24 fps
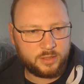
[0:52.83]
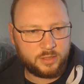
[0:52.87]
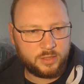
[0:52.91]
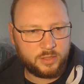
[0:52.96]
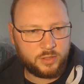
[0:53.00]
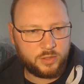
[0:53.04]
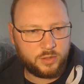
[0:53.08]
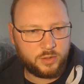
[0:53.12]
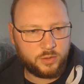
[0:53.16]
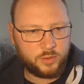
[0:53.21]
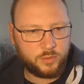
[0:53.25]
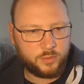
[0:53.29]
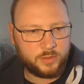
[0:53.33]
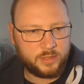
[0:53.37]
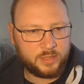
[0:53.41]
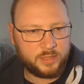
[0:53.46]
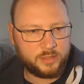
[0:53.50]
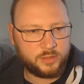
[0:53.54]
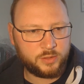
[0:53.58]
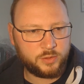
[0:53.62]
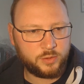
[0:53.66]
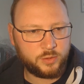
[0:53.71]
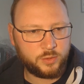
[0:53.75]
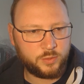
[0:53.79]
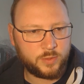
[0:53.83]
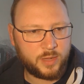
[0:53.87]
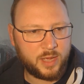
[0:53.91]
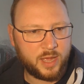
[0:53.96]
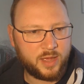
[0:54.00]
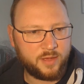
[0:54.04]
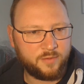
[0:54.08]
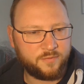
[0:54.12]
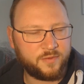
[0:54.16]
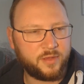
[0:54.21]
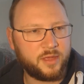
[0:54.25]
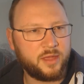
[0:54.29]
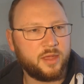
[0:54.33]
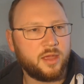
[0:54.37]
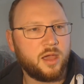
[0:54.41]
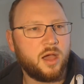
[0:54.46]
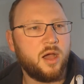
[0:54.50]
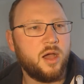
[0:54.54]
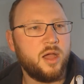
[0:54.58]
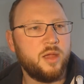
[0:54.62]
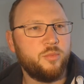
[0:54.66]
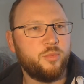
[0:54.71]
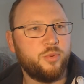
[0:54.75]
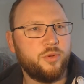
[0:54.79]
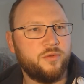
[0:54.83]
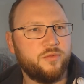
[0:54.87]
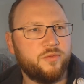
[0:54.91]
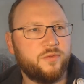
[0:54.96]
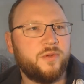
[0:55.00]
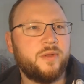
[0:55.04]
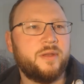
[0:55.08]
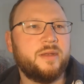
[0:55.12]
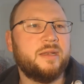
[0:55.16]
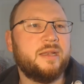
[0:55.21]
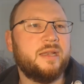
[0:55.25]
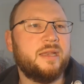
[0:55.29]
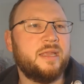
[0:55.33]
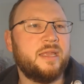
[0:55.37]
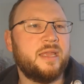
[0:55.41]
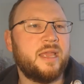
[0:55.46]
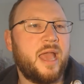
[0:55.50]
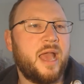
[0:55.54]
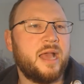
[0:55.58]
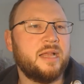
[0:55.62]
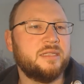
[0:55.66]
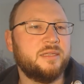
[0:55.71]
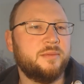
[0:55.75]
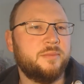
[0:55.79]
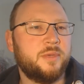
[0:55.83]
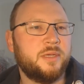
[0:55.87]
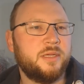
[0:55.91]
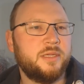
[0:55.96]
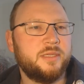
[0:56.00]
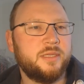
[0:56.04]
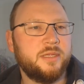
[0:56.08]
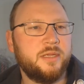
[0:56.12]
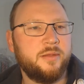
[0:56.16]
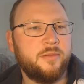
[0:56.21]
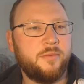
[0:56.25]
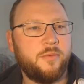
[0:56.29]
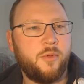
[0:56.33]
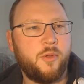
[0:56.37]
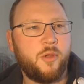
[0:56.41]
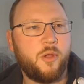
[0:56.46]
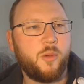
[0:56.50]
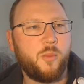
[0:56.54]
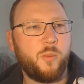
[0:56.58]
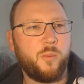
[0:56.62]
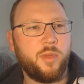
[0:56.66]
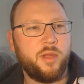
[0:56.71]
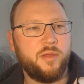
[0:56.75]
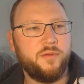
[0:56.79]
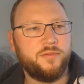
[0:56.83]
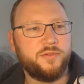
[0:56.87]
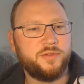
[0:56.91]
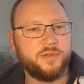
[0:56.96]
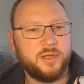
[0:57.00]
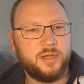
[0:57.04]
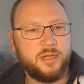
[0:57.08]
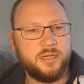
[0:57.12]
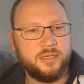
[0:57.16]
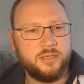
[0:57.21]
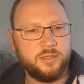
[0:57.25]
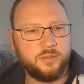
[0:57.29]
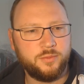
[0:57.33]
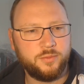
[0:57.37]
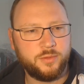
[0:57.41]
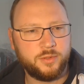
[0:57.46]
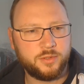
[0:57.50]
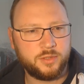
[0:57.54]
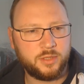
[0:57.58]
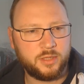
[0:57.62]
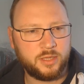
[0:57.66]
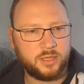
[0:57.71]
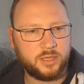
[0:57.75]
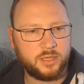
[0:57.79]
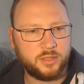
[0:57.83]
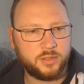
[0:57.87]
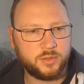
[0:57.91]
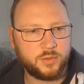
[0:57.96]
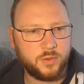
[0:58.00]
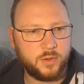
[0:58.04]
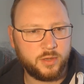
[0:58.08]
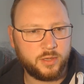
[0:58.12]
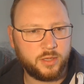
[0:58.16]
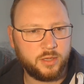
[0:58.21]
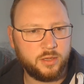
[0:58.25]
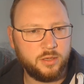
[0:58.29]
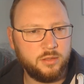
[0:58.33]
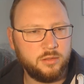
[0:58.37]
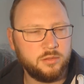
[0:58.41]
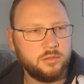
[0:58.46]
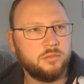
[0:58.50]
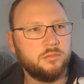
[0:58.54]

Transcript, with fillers: you need to have a hybrid-friendly atomizer on both sides, which I think is quite good.